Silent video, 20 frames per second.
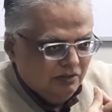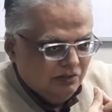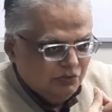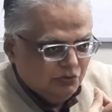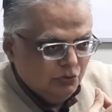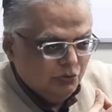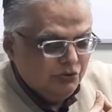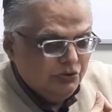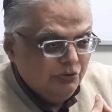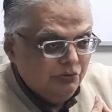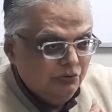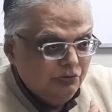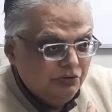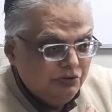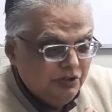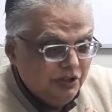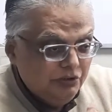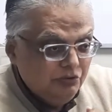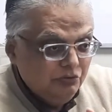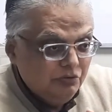So, they, not,
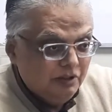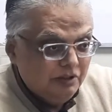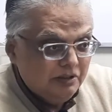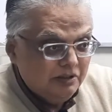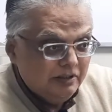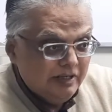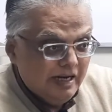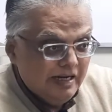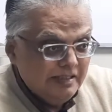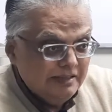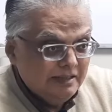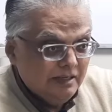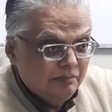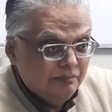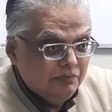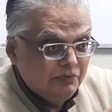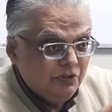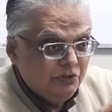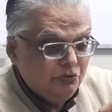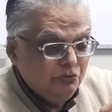they do not rise
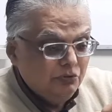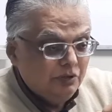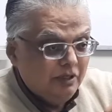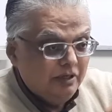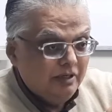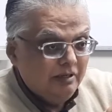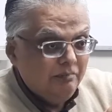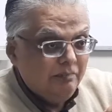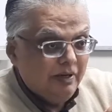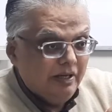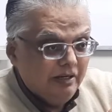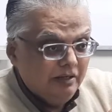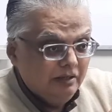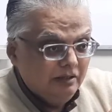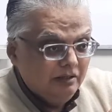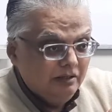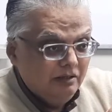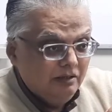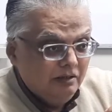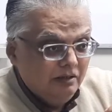up, they do not rebel.
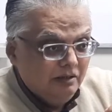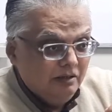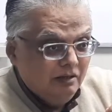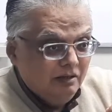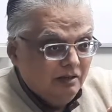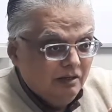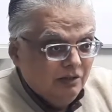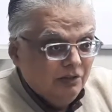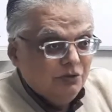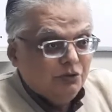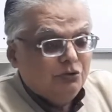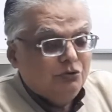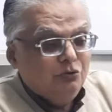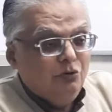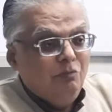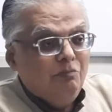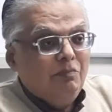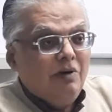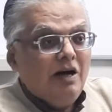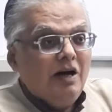
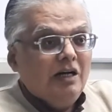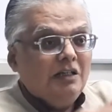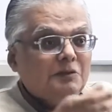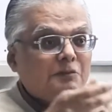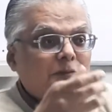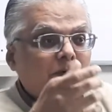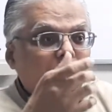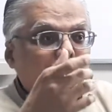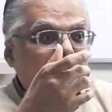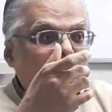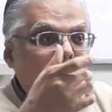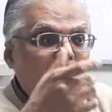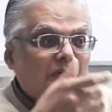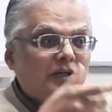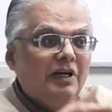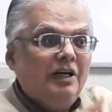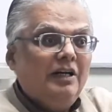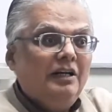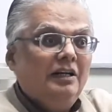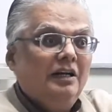So, Marx
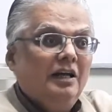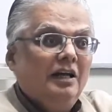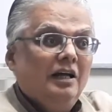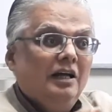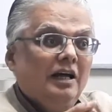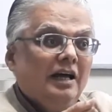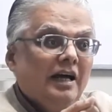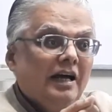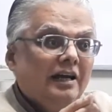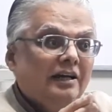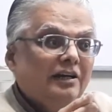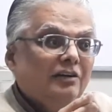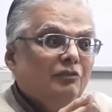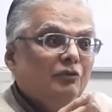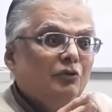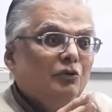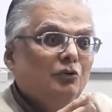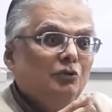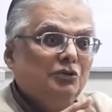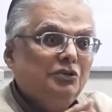propounded a
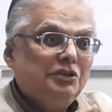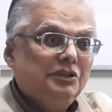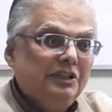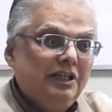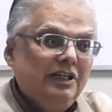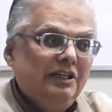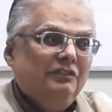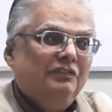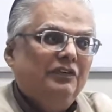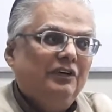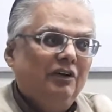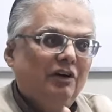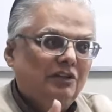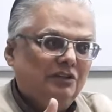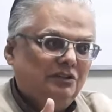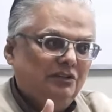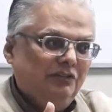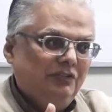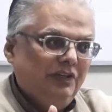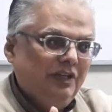revolutionary
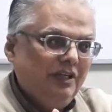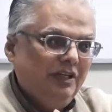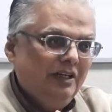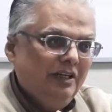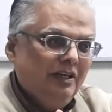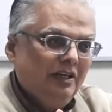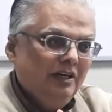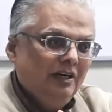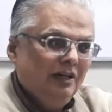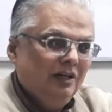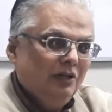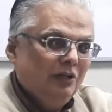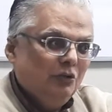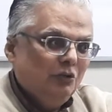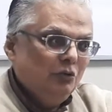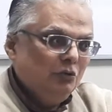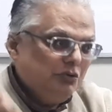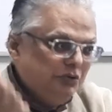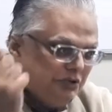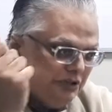philosophy
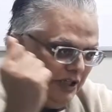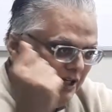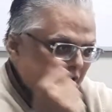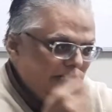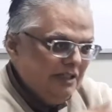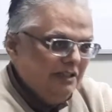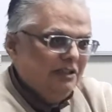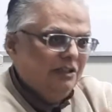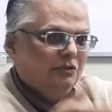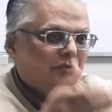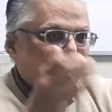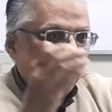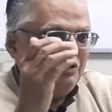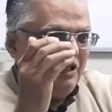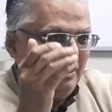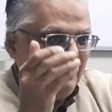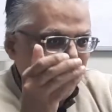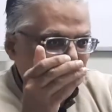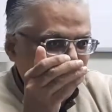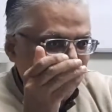to change the
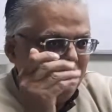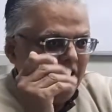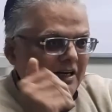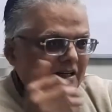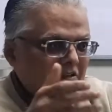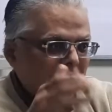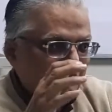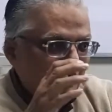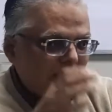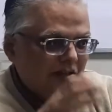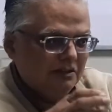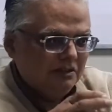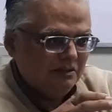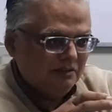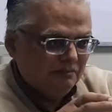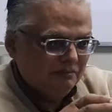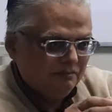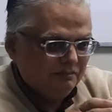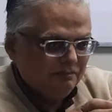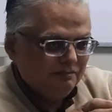society. That is Marxism.